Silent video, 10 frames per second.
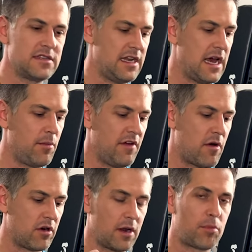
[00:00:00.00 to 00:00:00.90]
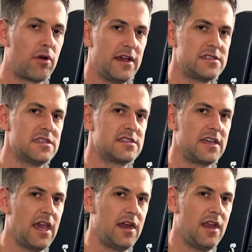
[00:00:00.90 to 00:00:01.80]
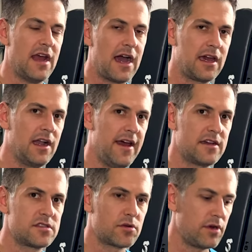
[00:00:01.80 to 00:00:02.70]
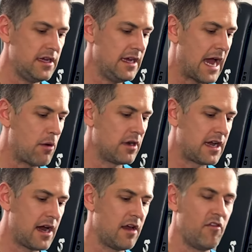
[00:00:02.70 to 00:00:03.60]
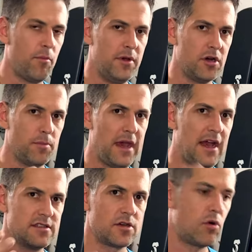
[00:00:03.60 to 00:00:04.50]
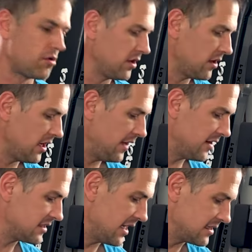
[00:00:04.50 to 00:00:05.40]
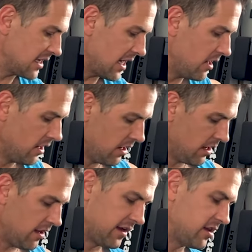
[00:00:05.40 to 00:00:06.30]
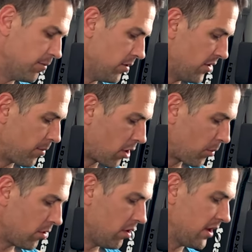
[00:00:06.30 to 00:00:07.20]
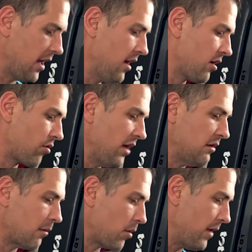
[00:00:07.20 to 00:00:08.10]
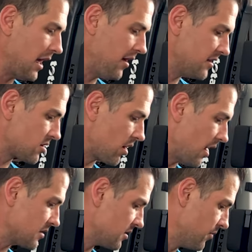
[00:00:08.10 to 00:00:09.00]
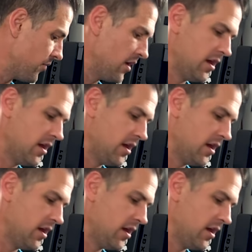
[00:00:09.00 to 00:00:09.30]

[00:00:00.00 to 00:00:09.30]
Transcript: And I, if I were gonna price this again and not get an X3, I would kind of build bands accordingly in the sense that like the, the purple and green RubberBanditz are awesome.